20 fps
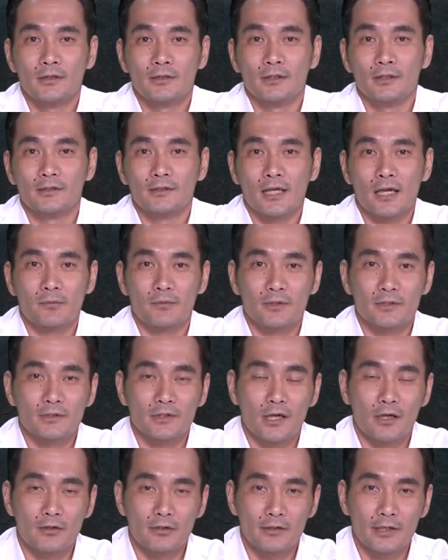the type of
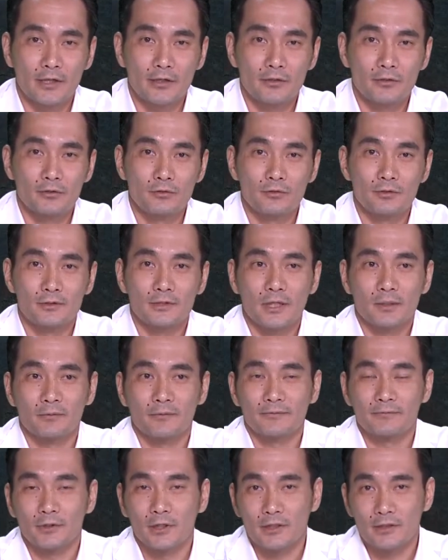solder that you use, type
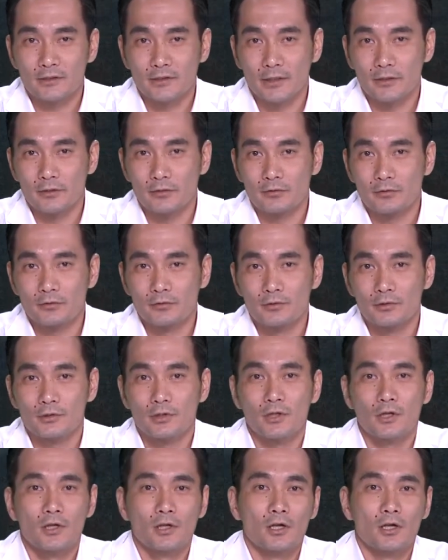of flux that you use,